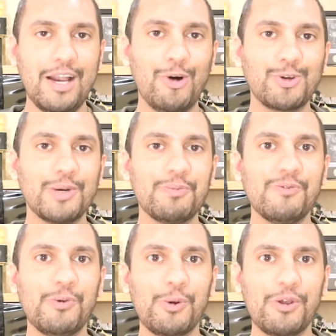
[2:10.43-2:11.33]
On top
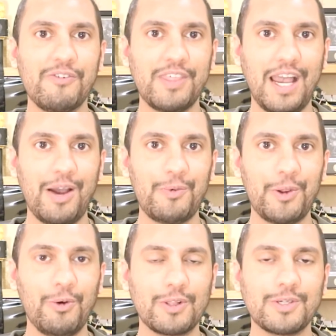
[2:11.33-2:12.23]
of all of that,
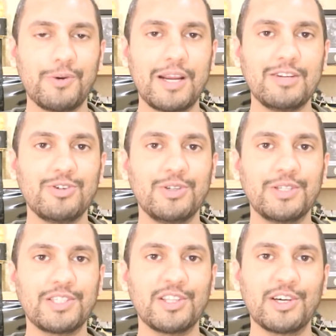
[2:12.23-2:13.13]
we also are
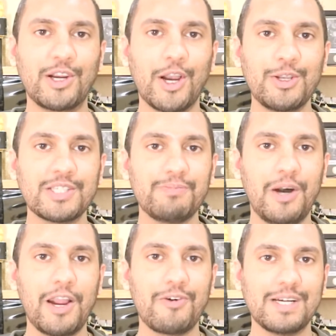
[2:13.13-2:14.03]
introduced to the ghost
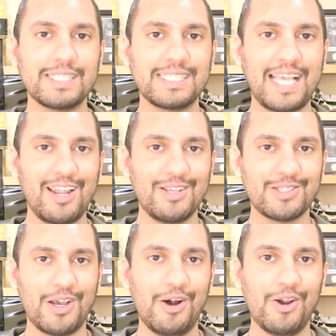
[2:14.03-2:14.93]
pirate
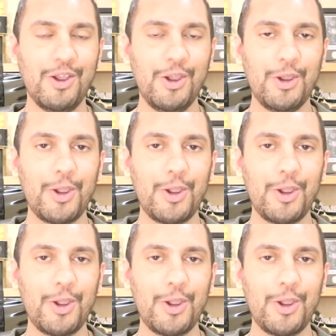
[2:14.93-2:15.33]
Salazar,